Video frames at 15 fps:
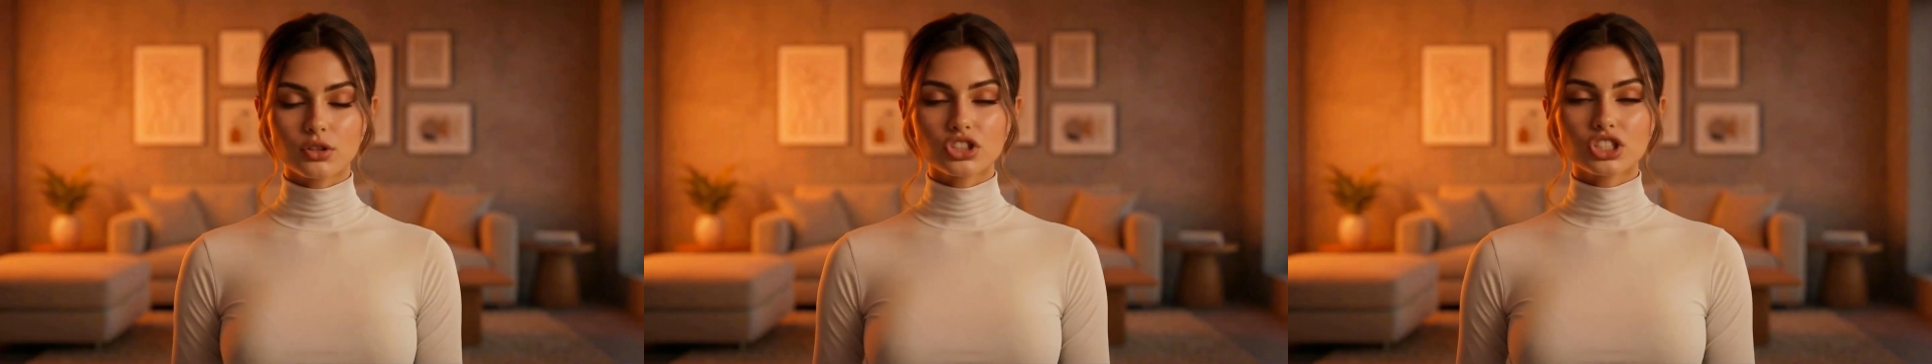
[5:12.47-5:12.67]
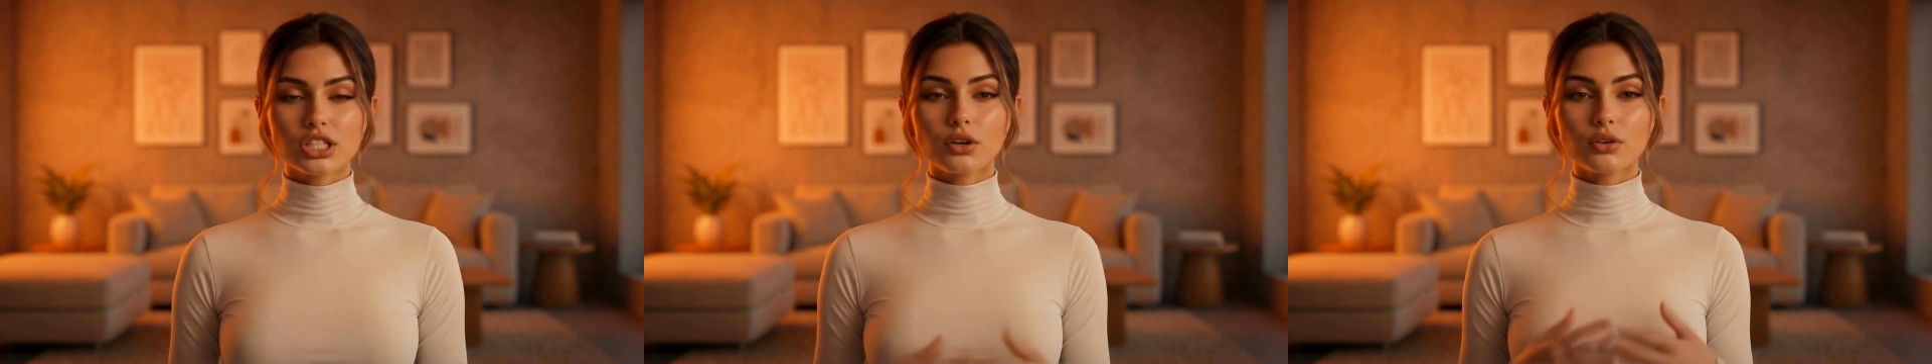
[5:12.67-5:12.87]

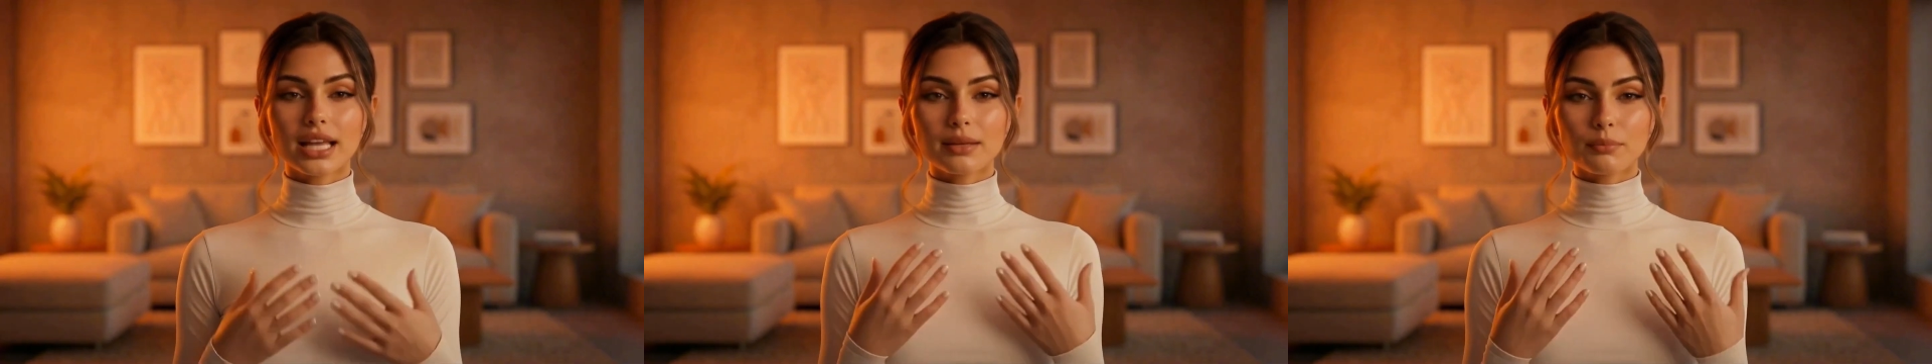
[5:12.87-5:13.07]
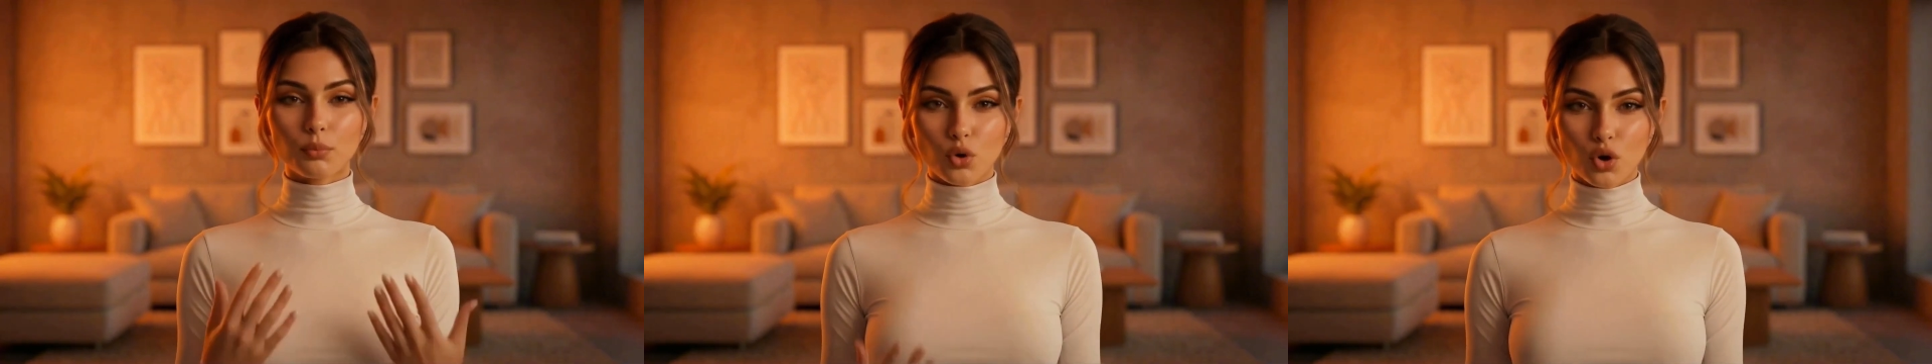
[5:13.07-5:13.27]

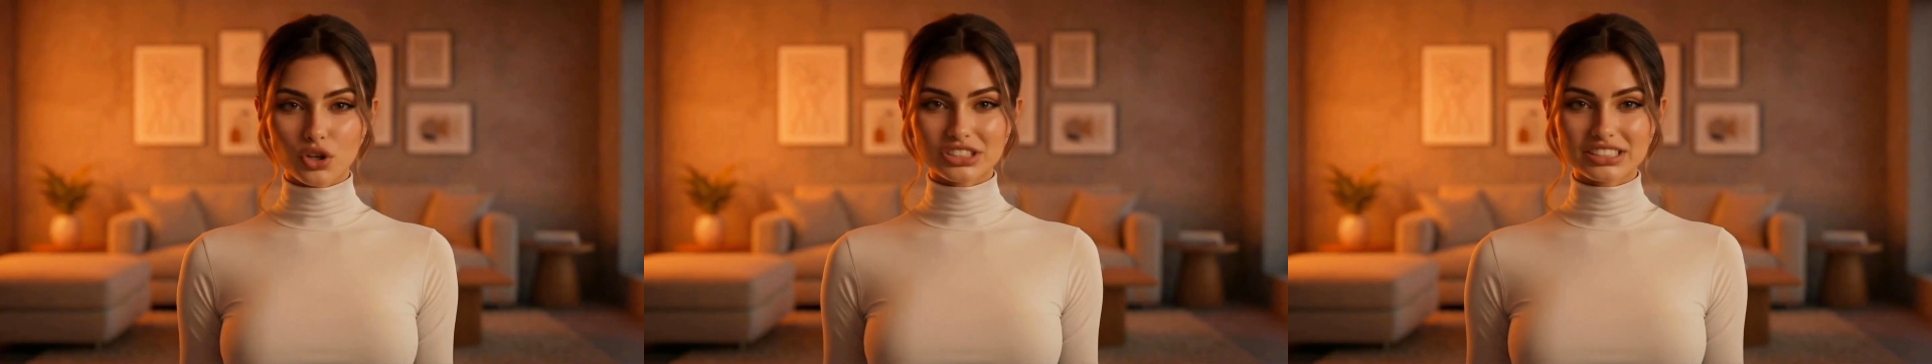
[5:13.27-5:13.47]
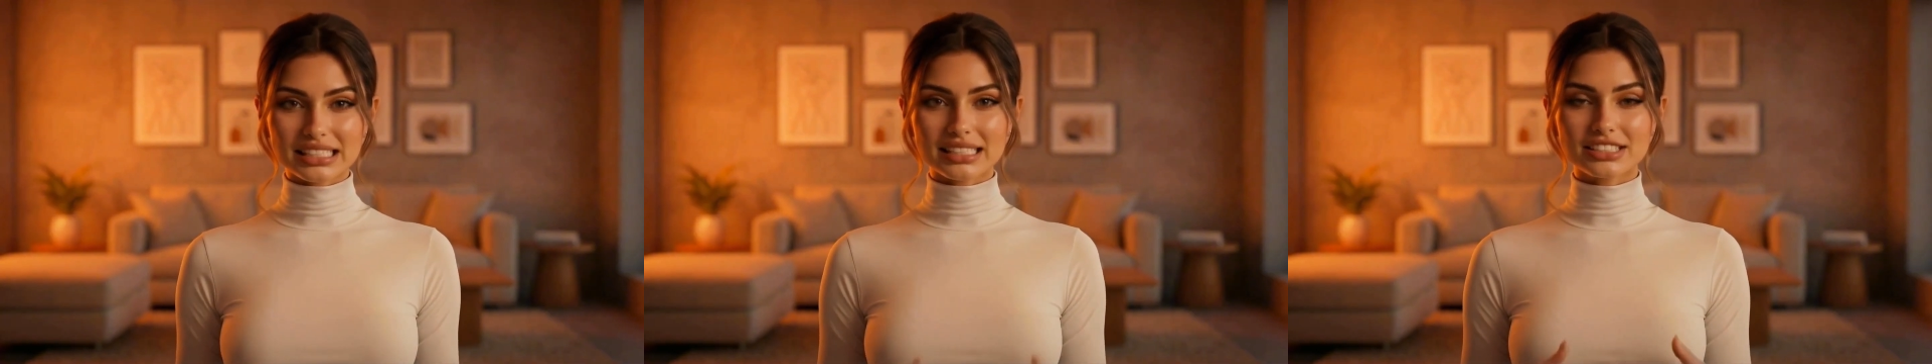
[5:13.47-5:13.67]
generate more
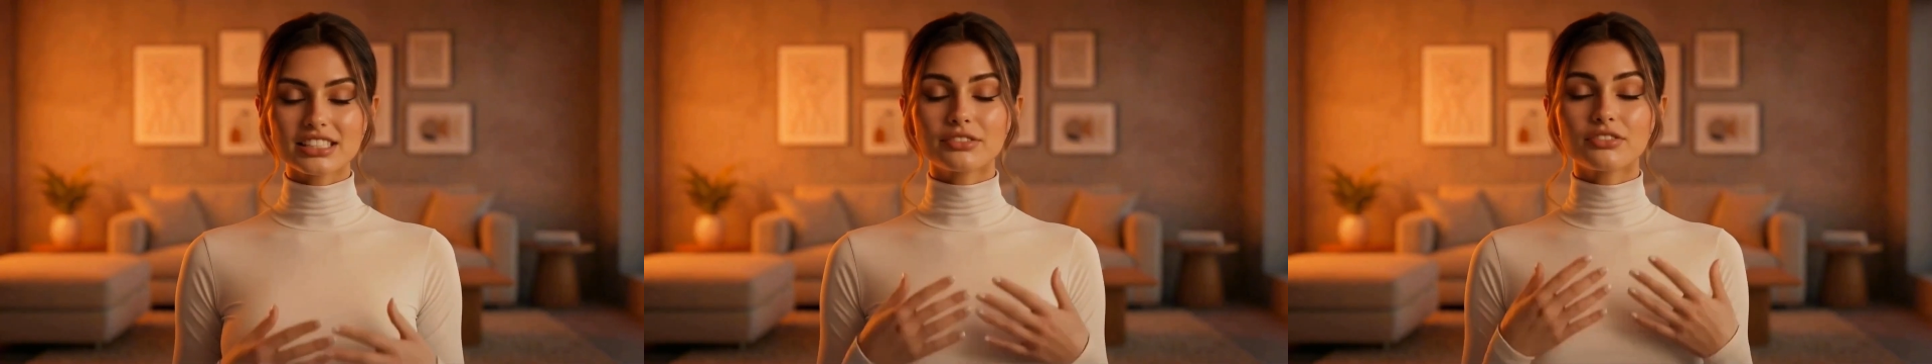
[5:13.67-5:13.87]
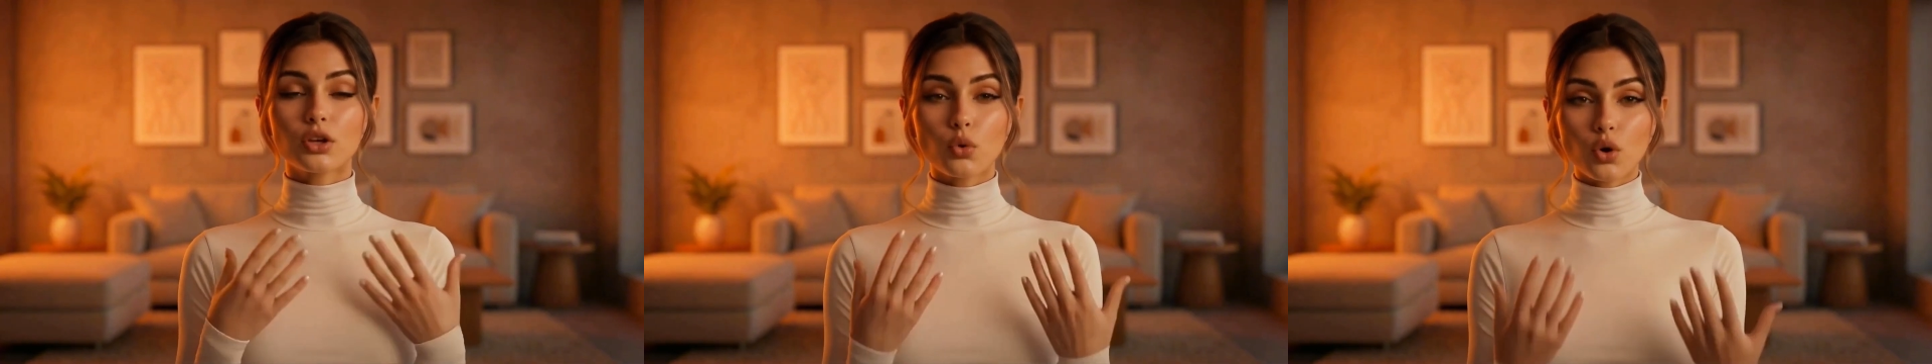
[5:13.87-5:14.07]
scenes
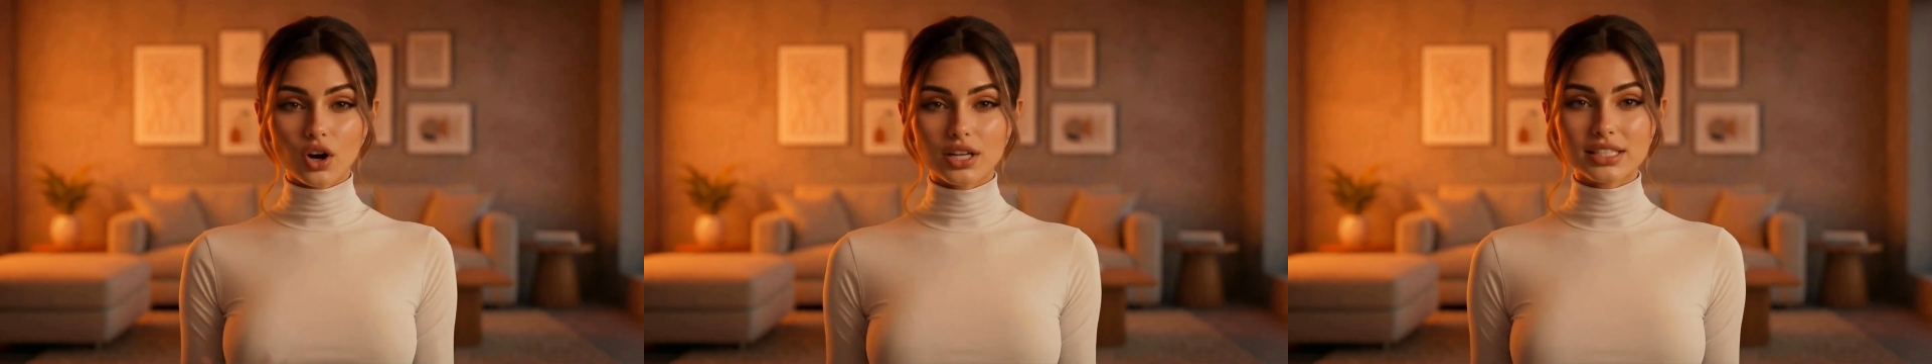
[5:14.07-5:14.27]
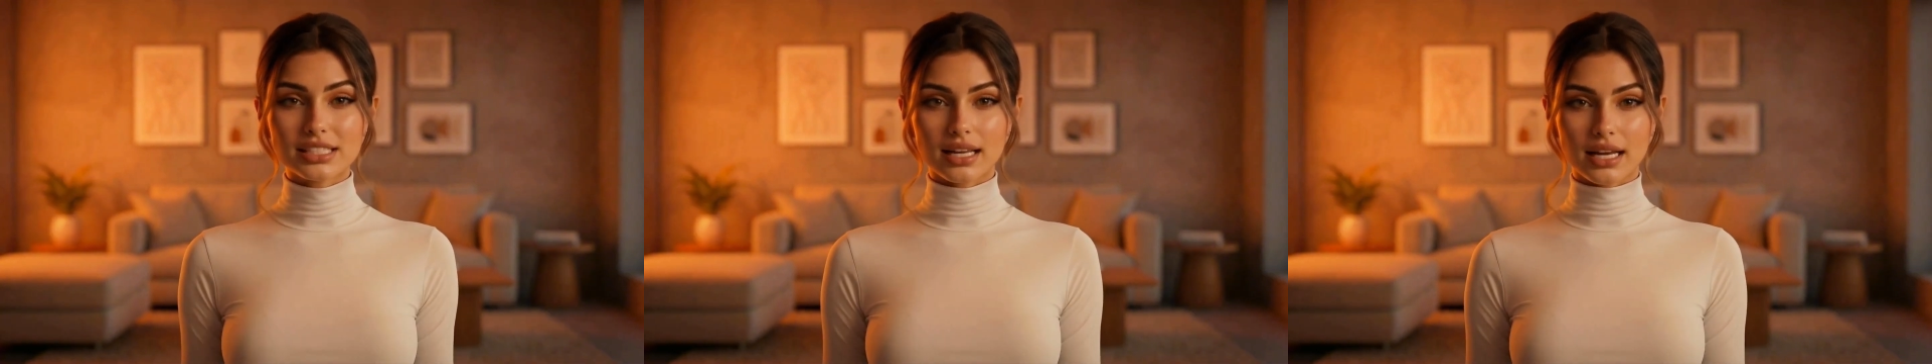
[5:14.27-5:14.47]
if you
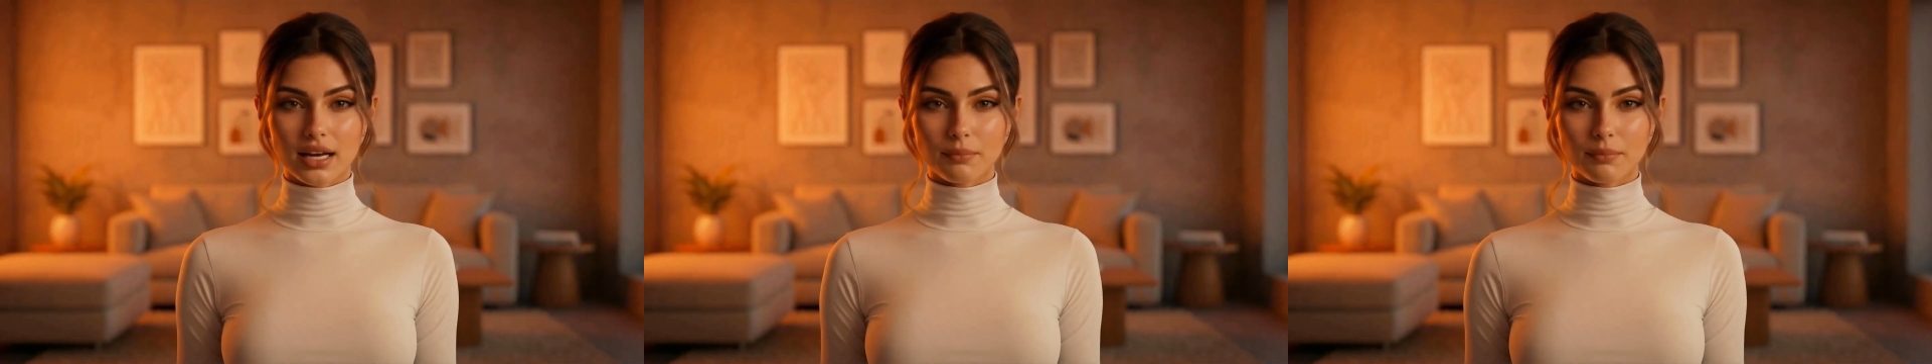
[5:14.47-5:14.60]
want,